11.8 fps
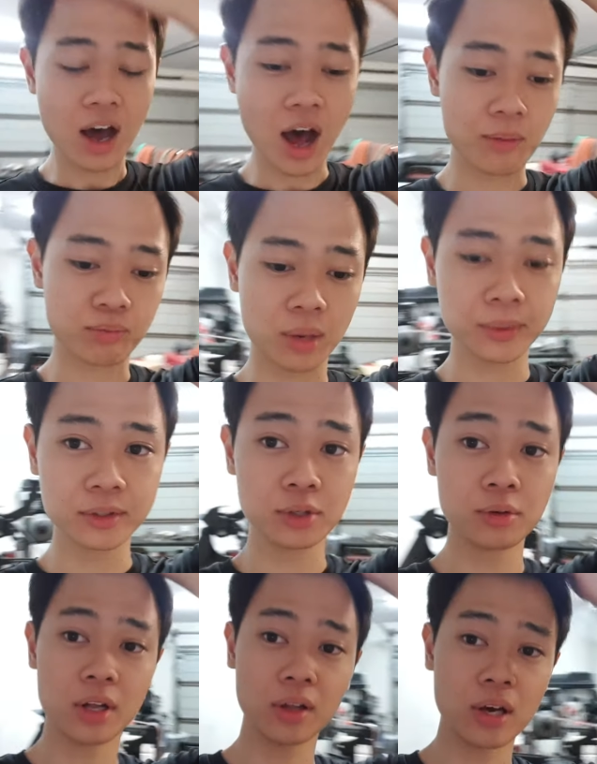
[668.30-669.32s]
I'll probably
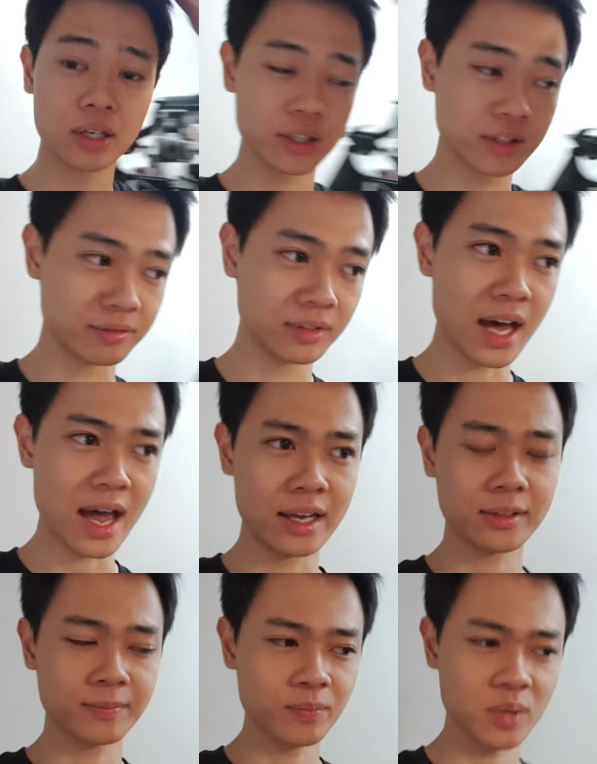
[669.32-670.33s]
do a lot of
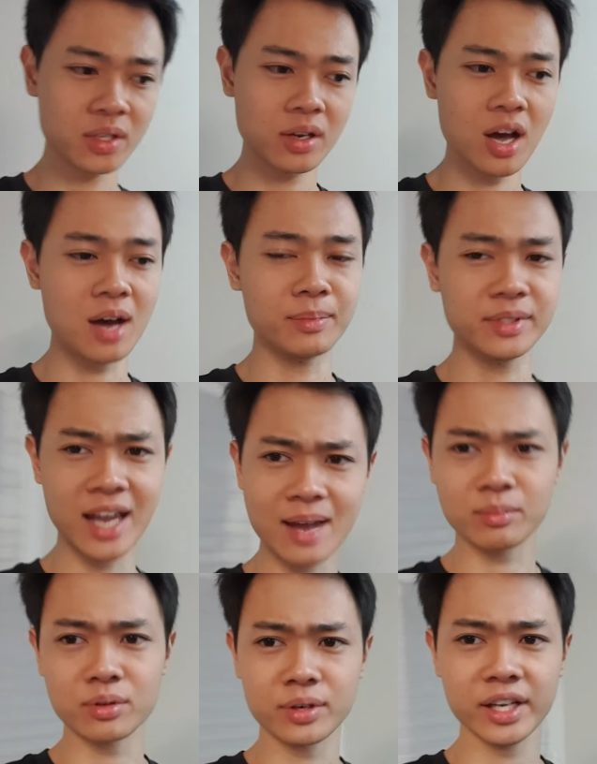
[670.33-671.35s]
like um,
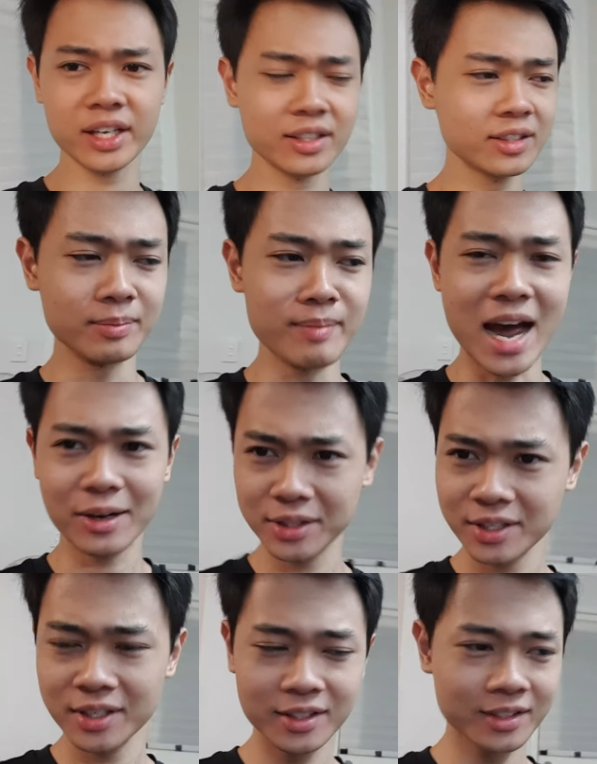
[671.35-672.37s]
tambourine
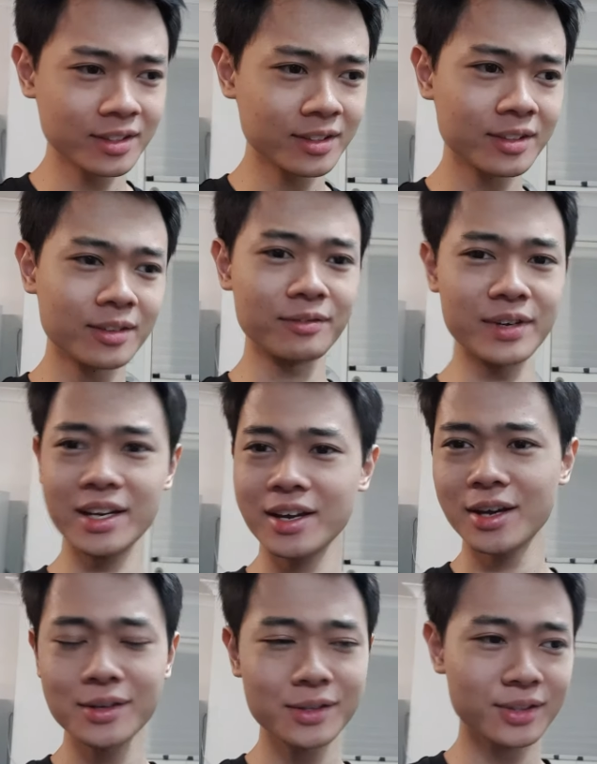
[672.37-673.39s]
mountain
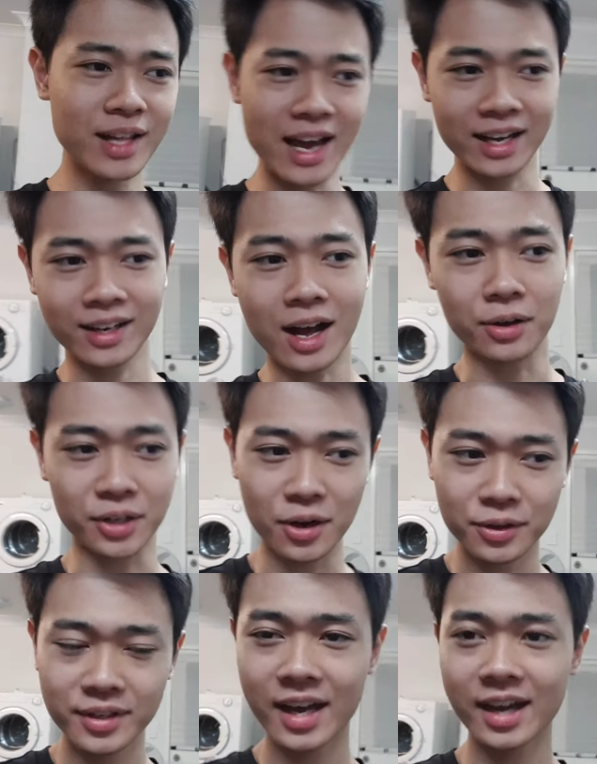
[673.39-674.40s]
videos, like I'll
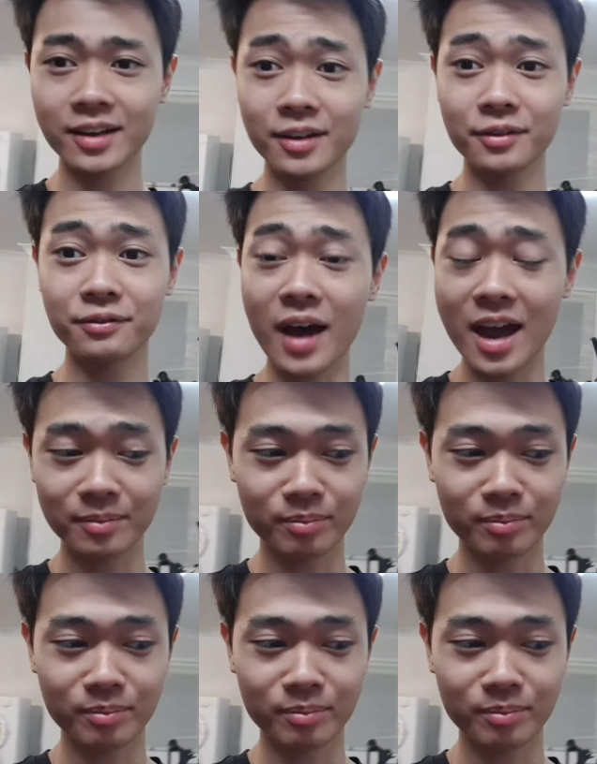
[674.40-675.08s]
go there, find